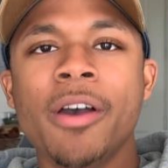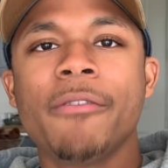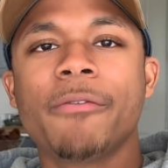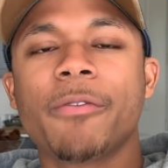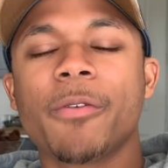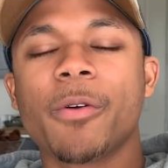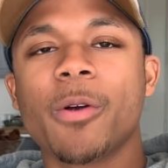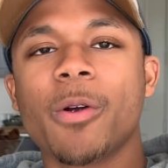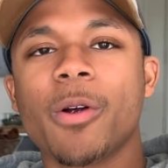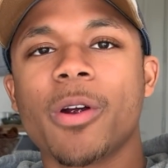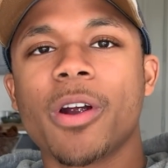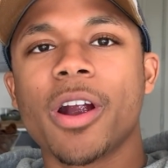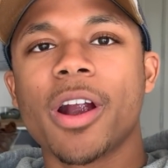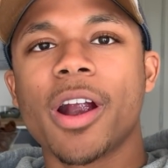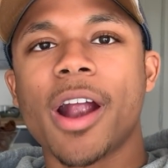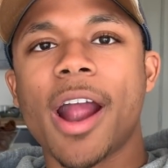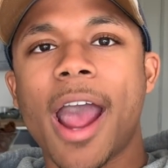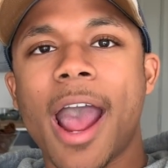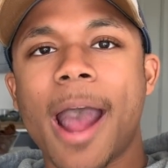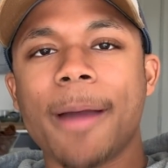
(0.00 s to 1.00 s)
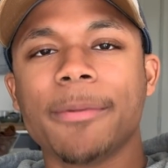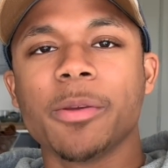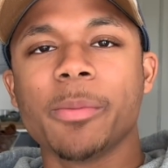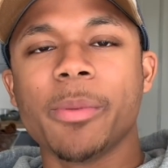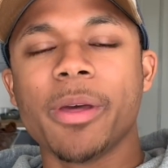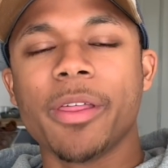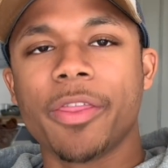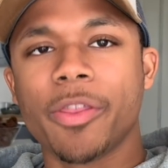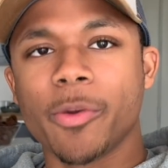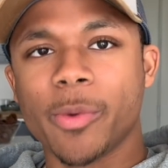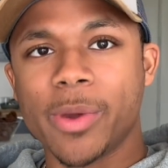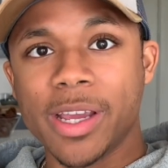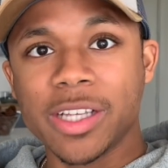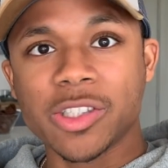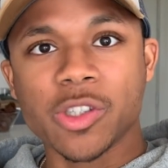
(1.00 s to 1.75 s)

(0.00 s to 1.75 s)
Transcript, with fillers: for abdomen 3,